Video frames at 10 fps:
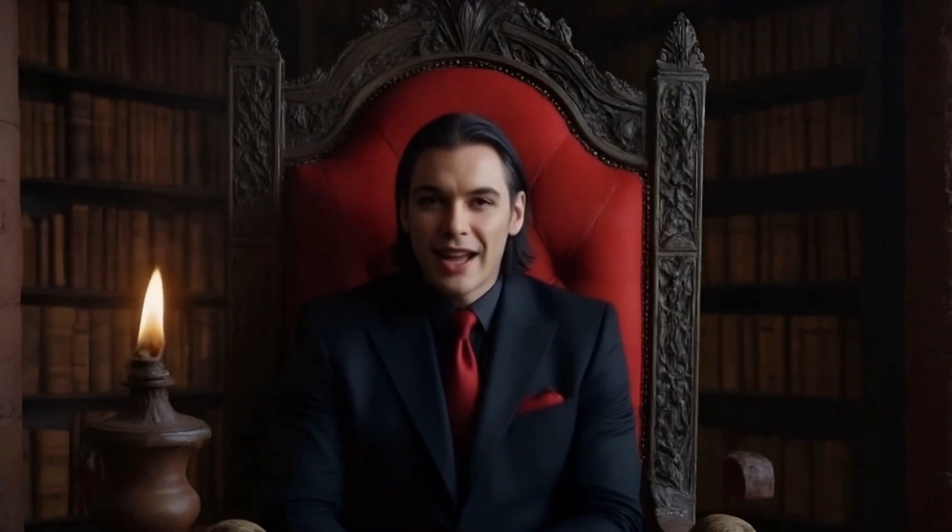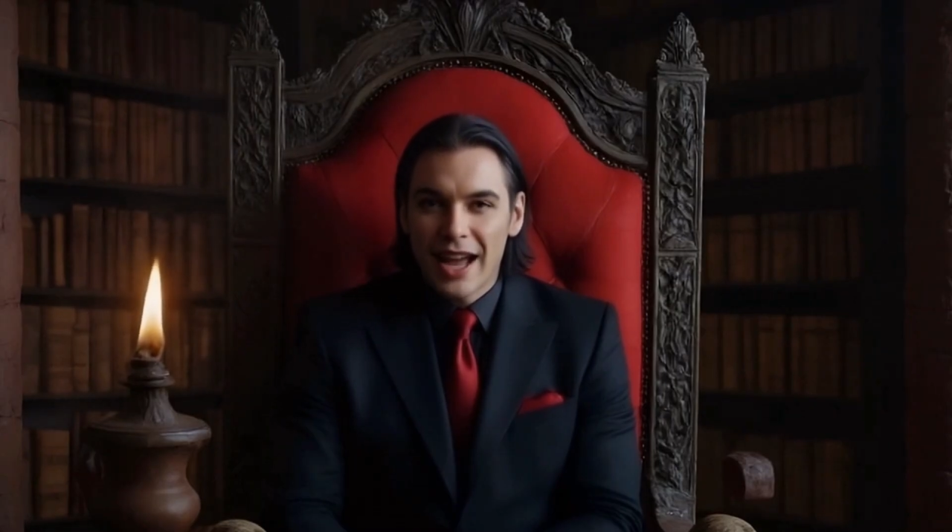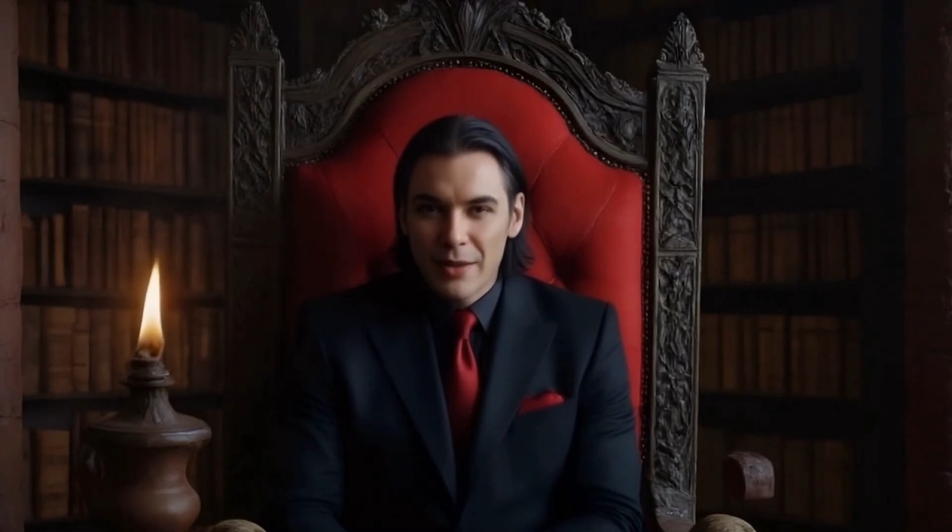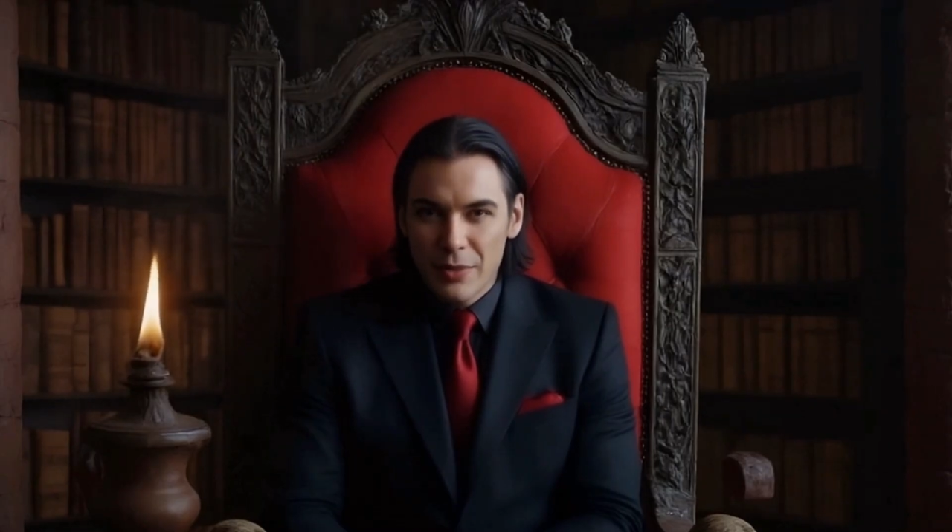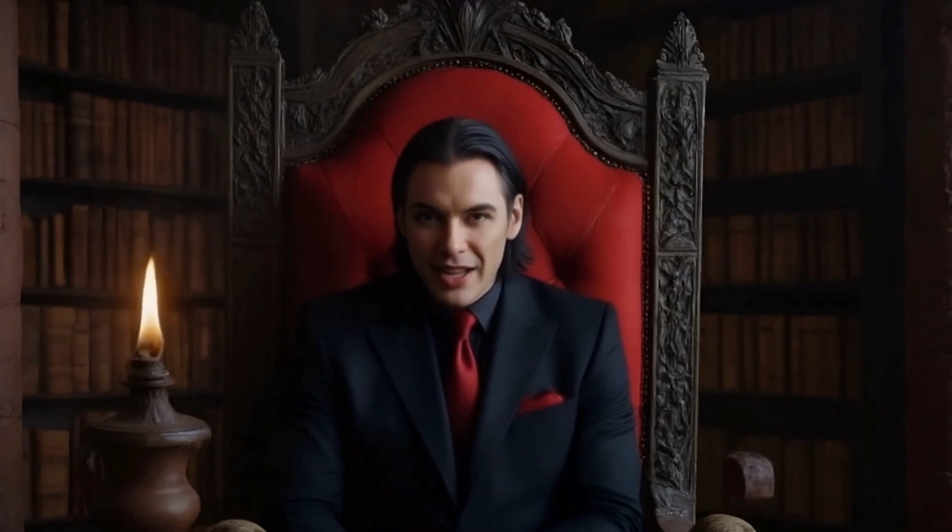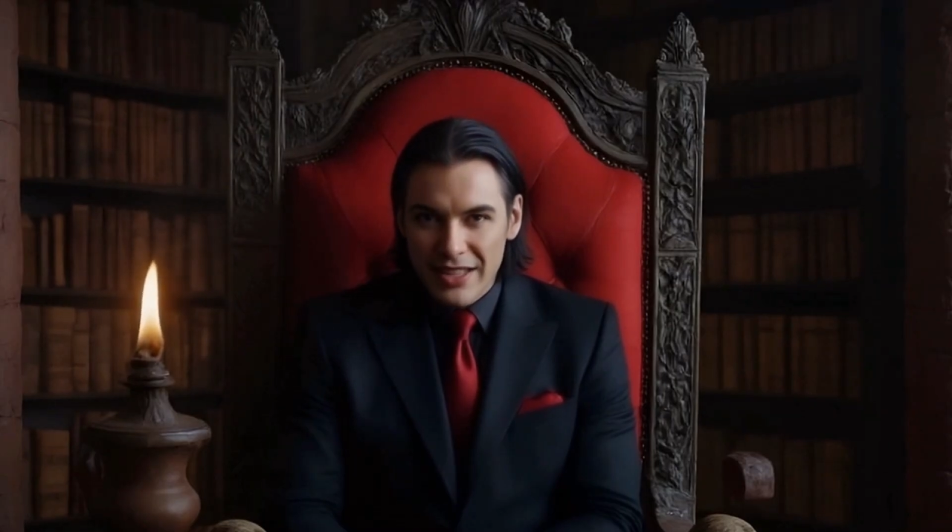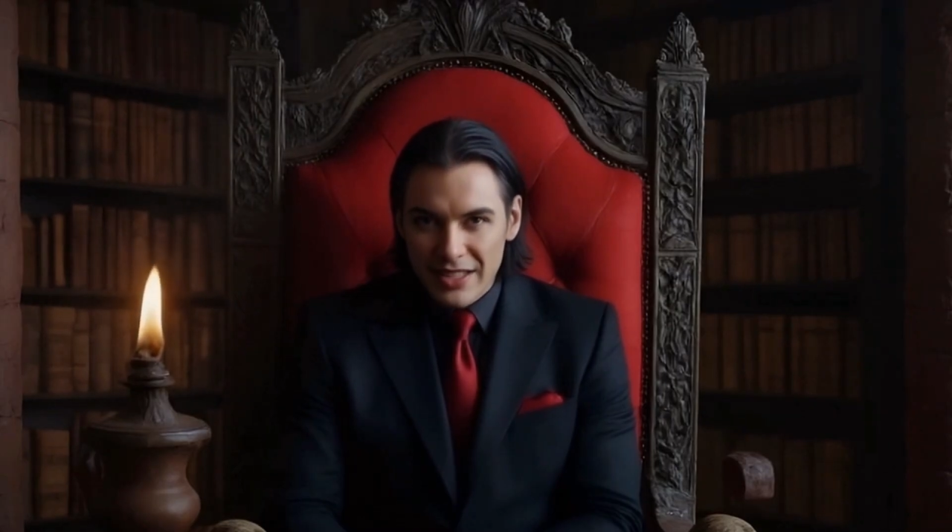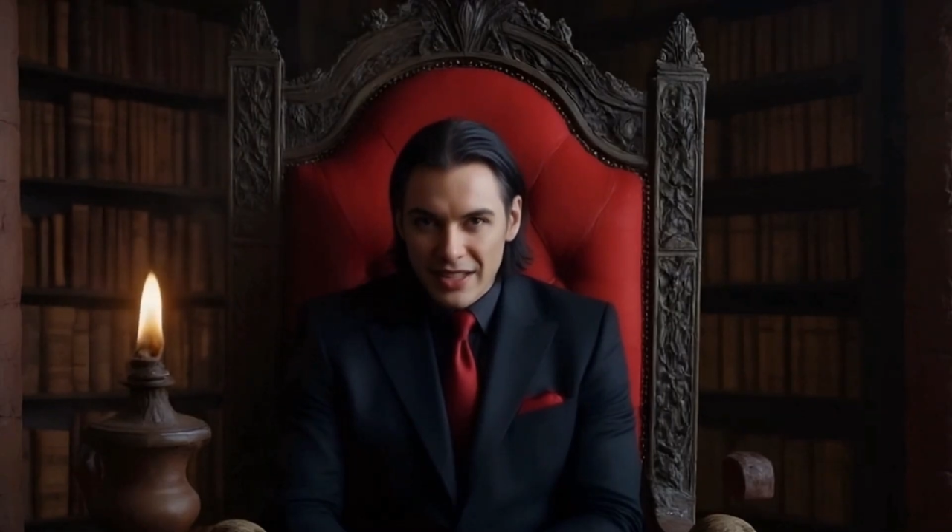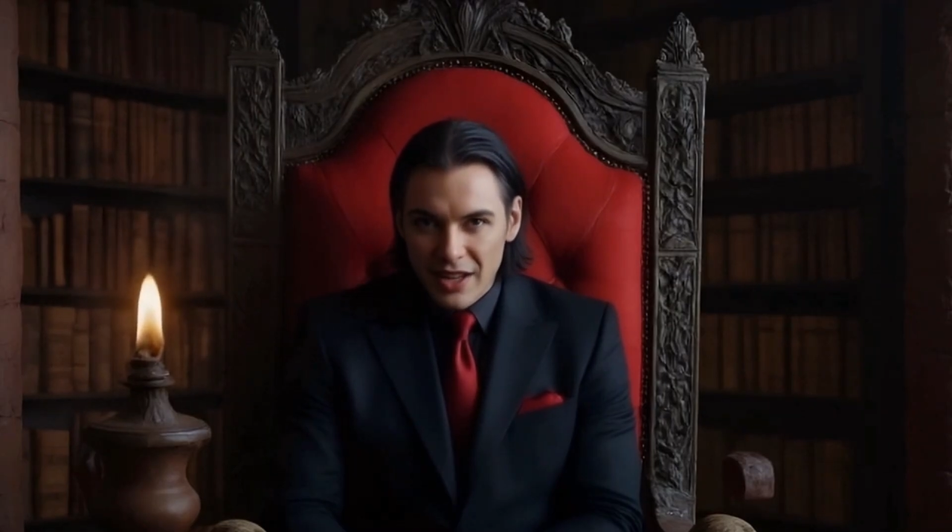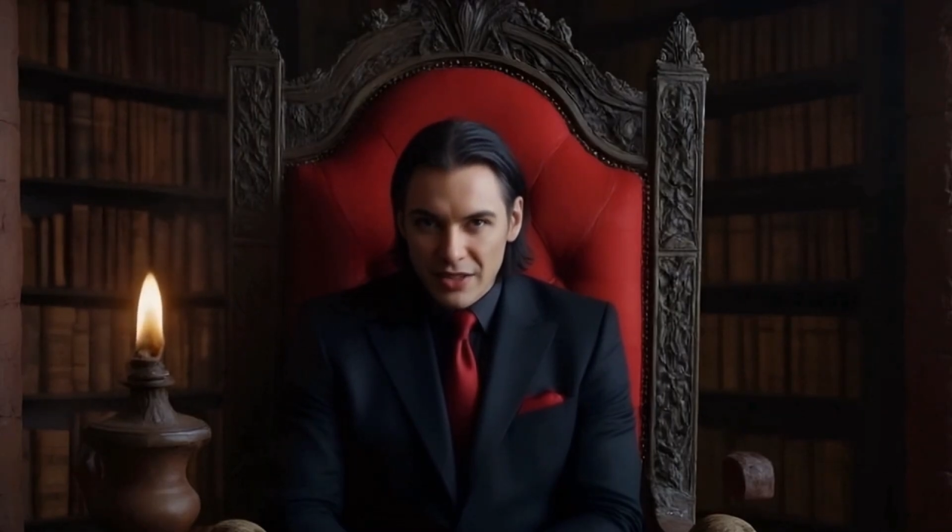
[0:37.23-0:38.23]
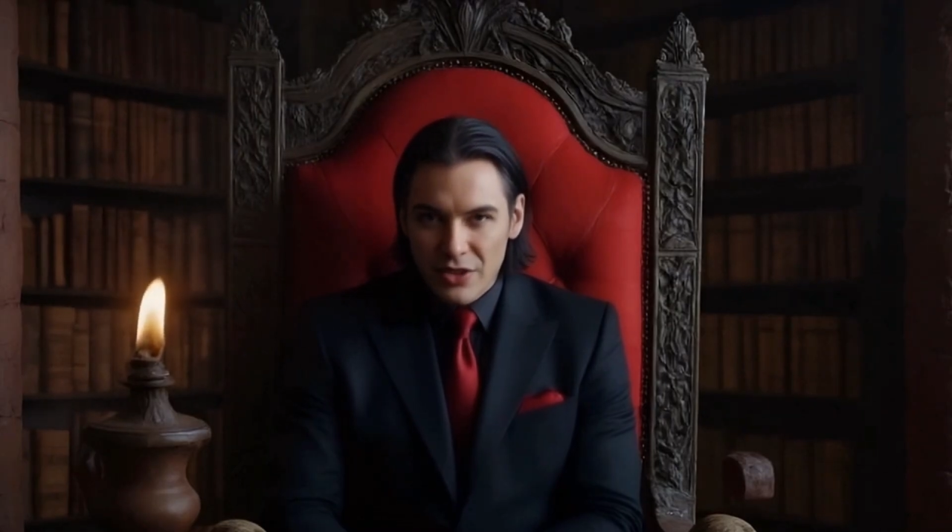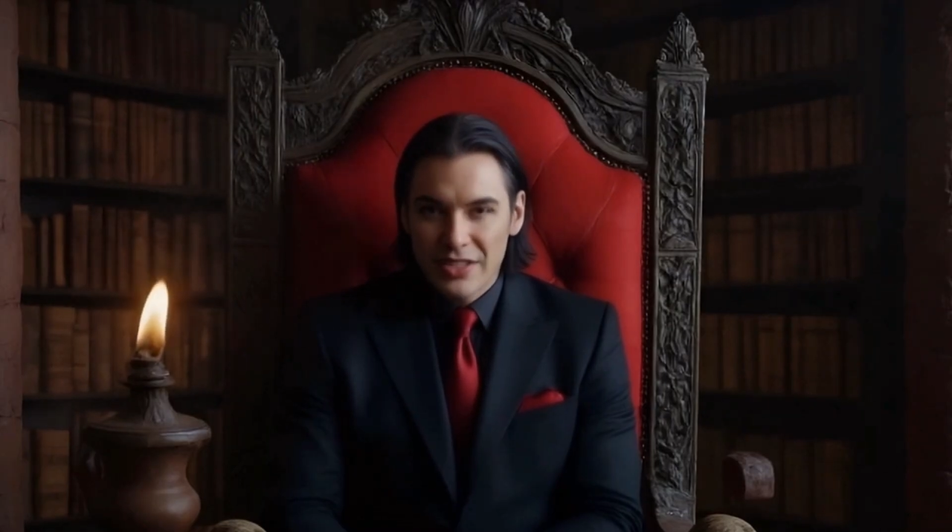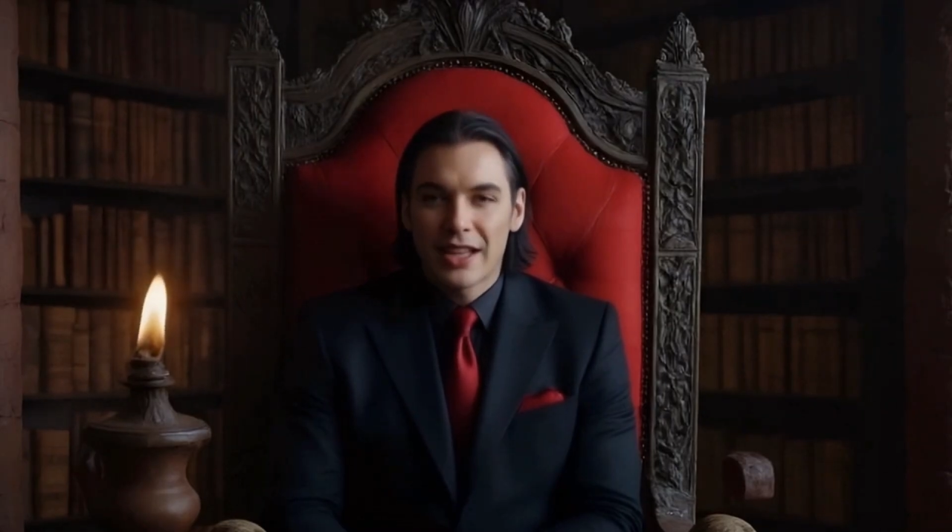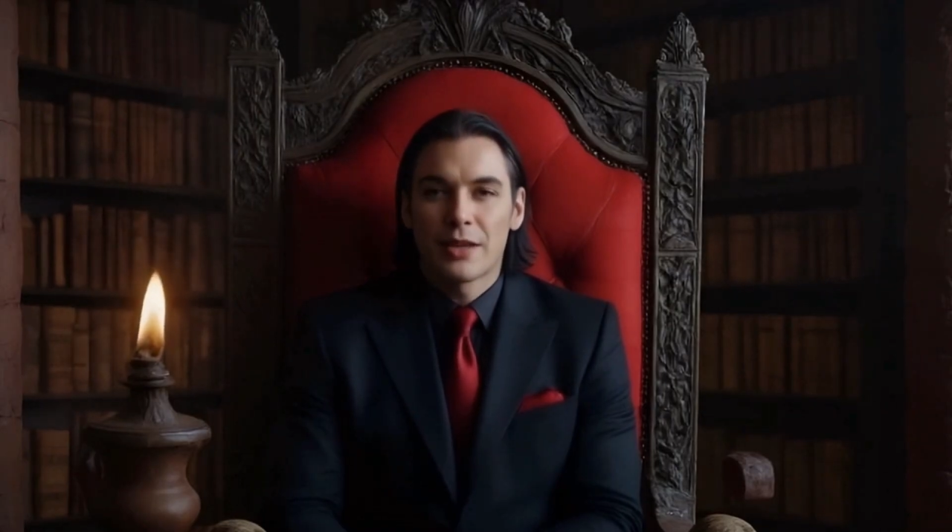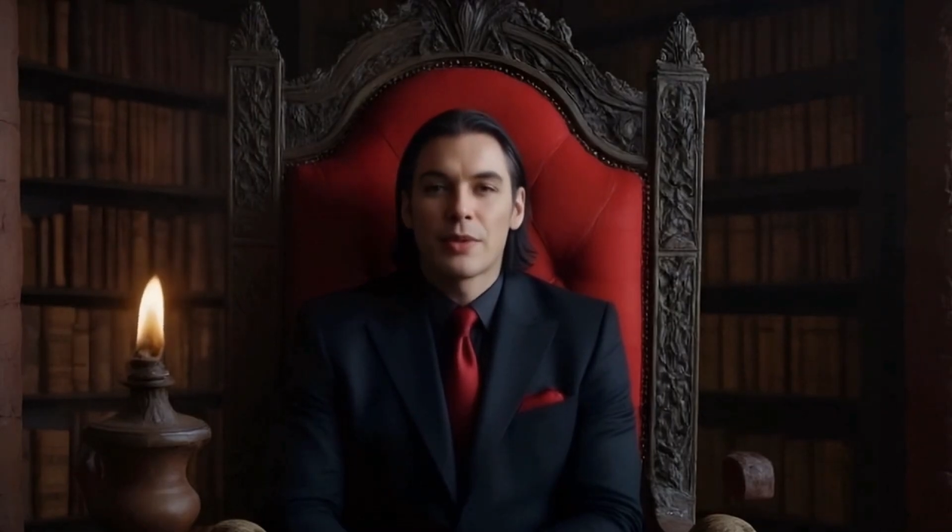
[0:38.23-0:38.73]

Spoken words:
and planted it under St.